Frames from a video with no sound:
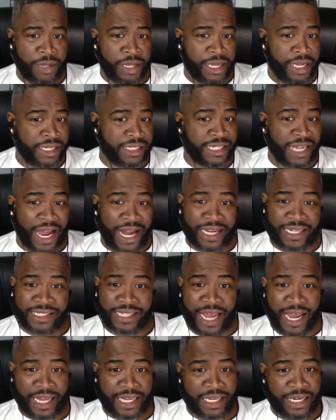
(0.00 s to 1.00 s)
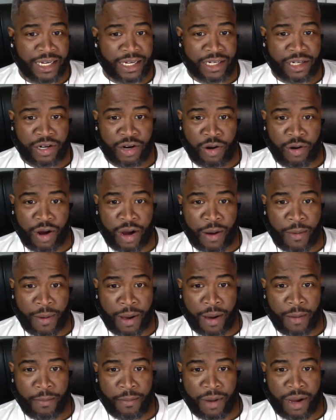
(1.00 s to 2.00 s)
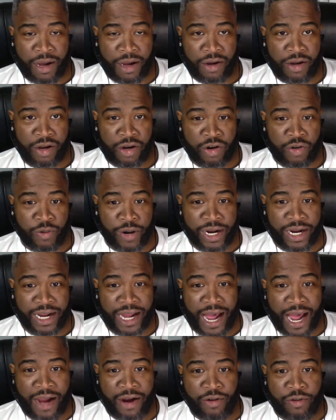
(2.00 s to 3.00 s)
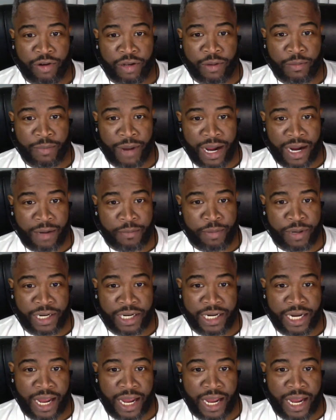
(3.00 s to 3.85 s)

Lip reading: He's not exactly, you know, a great guy on the mic, but in